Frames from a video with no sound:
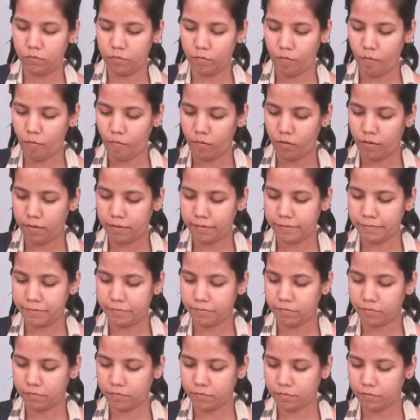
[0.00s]

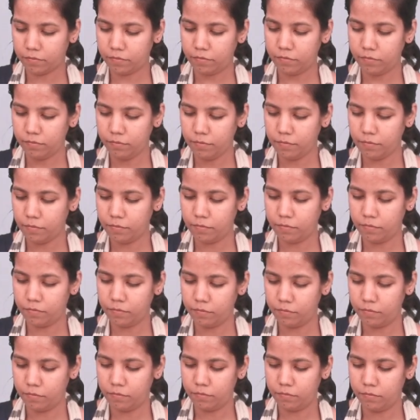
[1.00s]

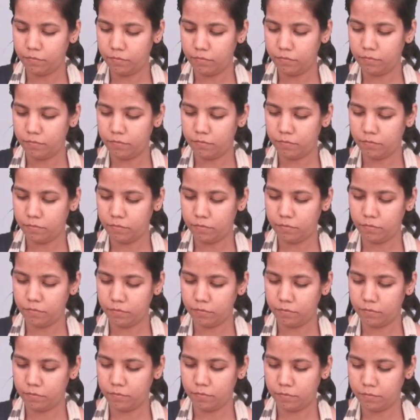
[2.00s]

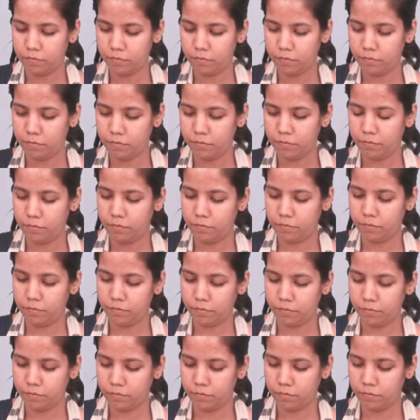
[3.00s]

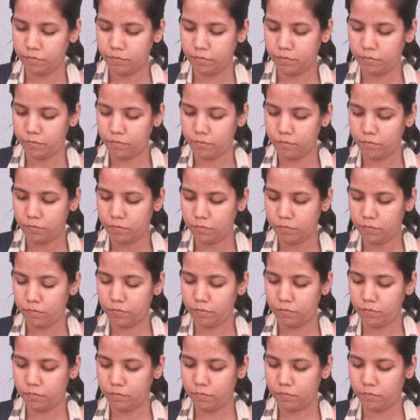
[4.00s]

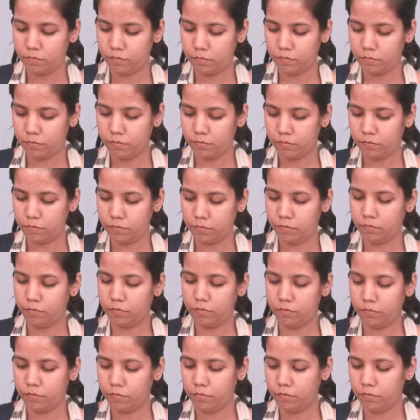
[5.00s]

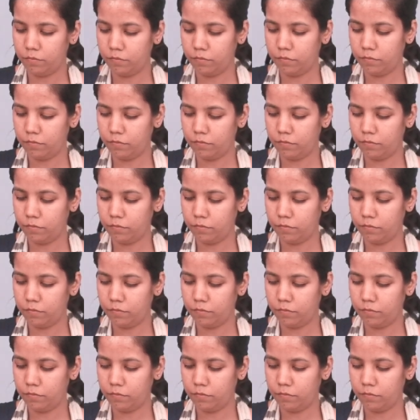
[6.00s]
Nothing is said.